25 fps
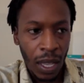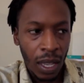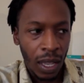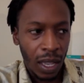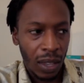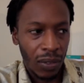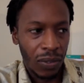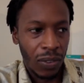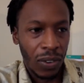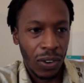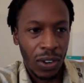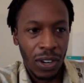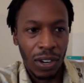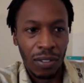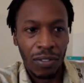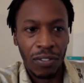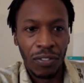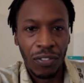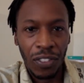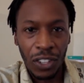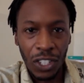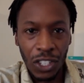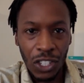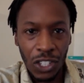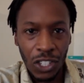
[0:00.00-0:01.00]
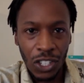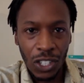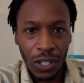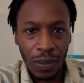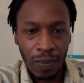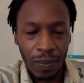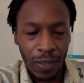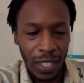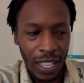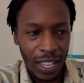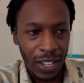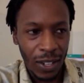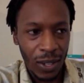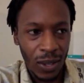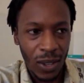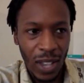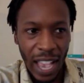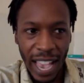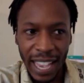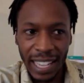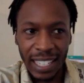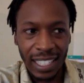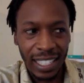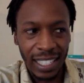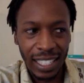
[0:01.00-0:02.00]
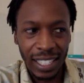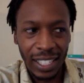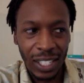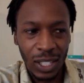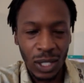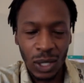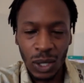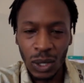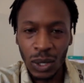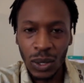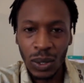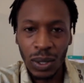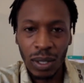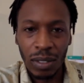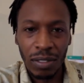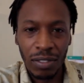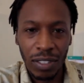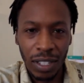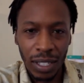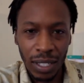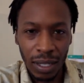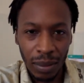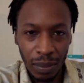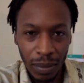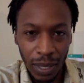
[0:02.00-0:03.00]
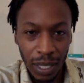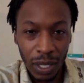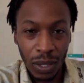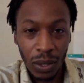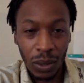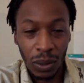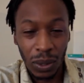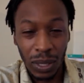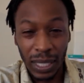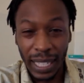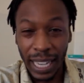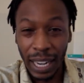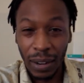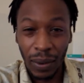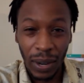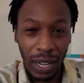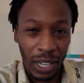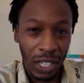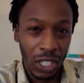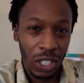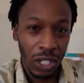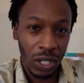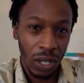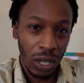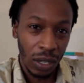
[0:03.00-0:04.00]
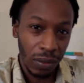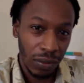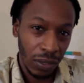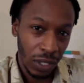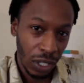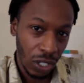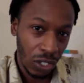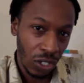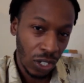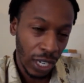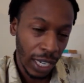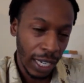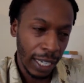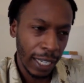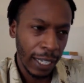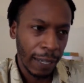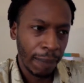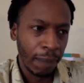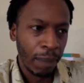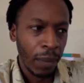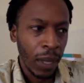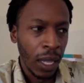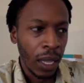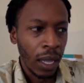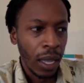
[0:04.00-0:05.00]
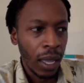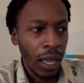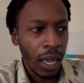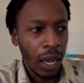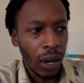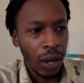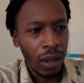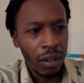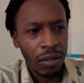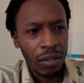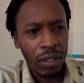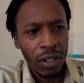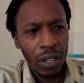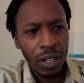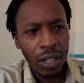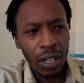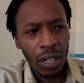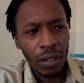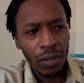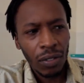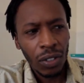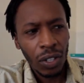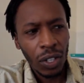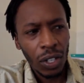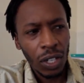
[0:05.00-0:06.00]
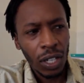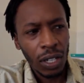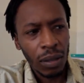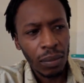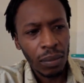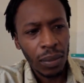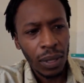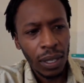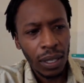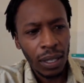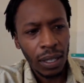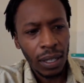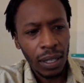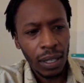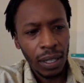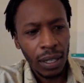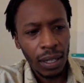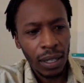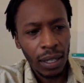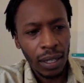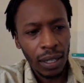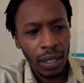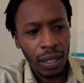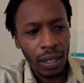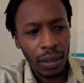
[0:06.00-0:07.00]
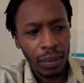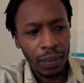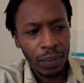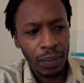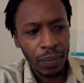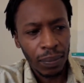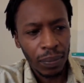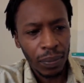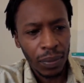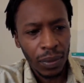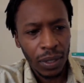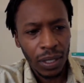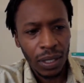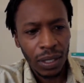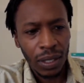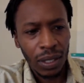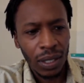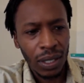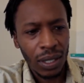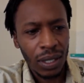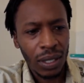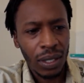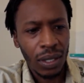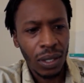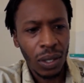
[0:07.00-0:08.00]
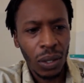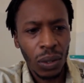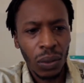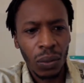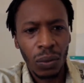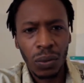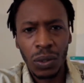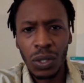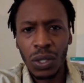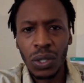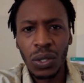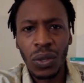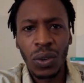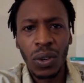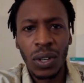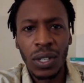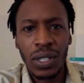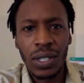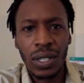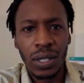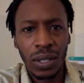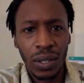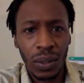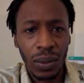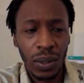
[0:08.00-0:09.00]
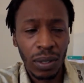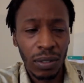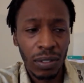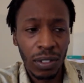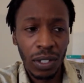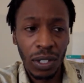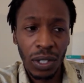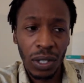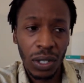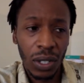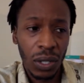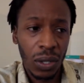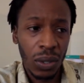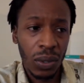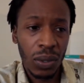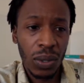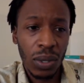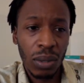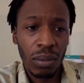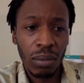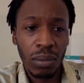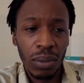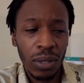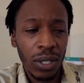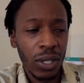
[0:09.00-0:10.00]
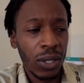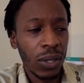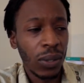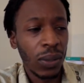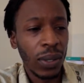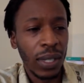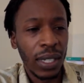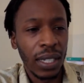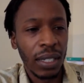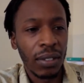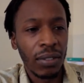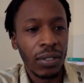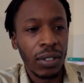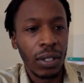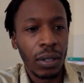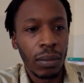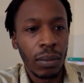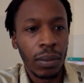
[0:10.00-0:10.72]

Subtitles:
If you're a fish, then you actually need to know the fundamental direction of the trend. However, if you're going to be just crossing the river, you could use a bridge or whatever.